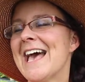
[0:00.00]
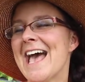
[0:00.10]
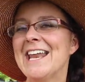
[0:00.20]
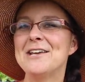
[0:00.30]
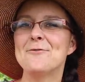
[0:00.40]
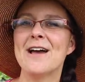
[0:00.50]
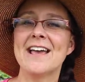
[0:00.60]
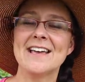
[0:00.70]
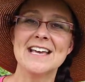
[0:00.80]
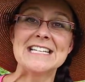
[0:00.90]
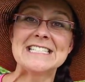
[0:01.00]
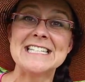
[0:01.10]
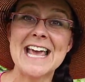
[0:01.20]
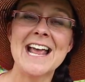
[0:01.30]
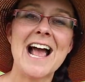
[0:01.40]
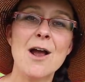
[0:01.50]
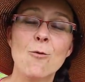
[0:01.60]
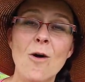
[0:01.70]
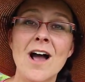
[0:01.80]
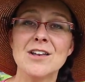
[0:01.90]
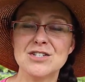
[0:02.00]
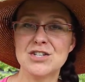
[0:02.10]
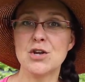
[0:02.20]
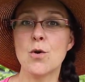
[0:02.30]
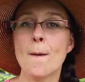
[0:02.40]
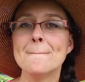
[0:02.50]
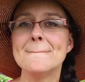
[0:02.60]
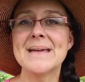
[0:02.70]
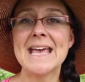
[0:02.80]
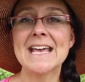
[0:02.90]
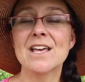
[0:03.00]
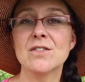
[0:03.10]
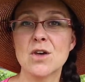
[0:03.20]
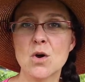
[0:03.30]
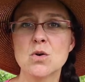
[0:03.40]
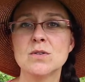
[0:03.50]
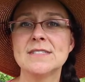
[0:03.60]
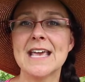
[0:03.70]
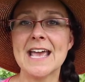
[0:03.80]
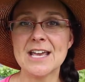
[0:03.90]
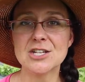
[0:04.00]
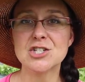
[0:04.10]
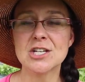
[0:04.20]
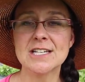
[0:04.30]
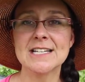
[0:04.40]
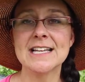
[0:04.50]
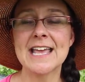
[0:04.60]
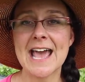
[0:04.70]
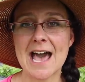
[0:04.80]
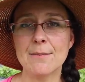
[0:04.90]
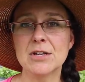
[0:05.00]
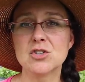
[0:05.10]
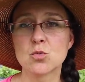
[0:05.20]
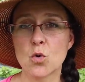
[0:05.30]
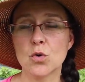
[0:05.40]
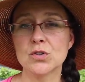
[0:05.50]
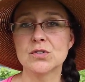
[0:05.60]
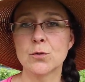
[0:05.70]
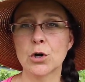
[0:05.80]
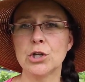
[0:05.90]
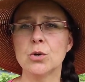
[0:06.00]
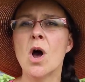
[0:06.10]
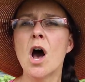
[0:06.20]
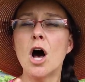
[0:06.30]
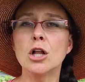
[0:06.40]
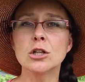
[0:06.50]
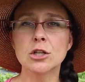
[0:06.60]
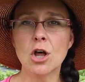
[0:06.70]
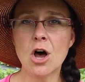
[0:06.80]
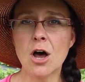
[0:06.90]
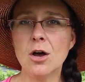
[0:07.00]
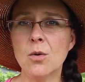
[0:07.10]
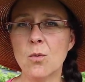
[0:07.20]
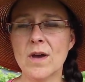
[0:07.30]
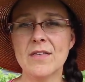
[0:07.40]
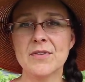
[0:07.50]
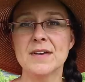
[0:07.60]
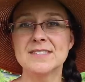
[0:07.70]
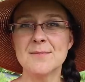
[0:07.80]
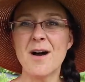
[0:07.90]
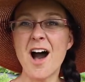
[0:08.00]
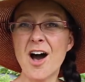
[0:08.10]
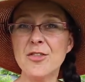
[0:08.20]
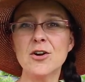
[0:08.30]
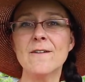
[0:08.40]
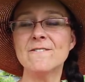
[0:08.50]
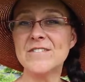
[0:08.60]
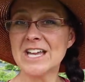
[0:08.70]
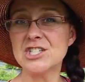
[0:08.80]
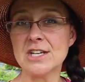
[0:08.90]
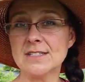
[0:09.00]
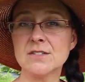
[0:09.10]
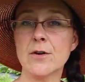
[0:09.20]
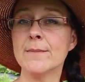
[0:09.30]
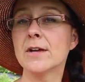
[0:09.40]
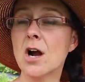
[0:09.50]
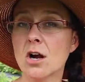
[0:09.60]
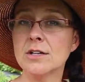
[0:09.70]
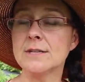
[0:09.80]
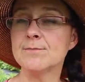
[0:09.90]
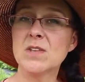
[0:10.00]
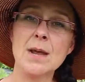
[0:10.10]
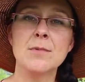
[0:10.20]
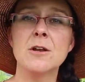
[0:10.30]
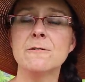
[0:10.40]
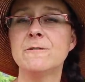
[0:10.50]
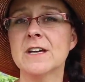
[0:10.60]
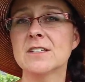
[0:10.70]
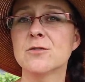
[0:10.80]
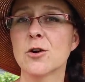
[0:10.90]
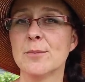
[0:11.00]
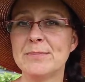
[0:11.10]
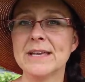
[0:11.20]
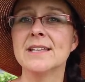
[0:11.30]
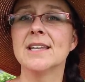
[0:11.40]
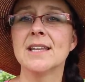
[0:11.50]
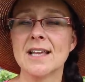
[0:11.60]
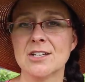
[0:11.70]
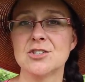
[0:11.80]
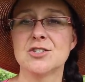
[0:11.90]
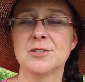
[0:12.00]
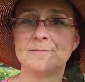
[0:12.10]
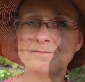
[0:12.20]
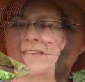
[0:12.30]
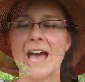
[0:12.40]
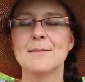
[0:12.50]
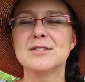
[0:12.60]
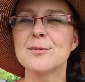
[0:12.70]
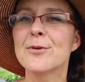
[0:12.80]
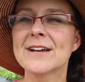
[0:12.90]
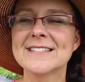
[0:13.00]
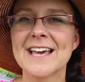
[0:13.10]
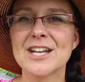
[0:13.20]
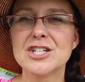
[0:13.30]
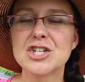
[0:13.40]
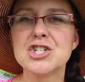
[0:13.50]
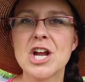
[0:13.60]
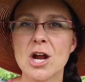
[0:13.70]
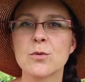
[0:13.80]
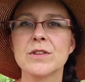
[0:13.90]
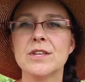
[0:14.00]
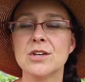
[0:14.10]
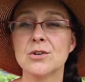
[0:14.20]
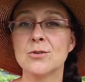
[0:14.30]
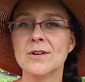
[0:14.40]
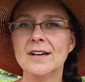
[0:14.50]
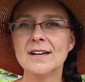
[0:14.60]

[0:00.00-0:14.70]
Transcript: Anyway, today I want to make those Asian cabbage rolls for you along with some other veggies from the garden that I'm gonna fix for a big lunch. I'm super excited to share with you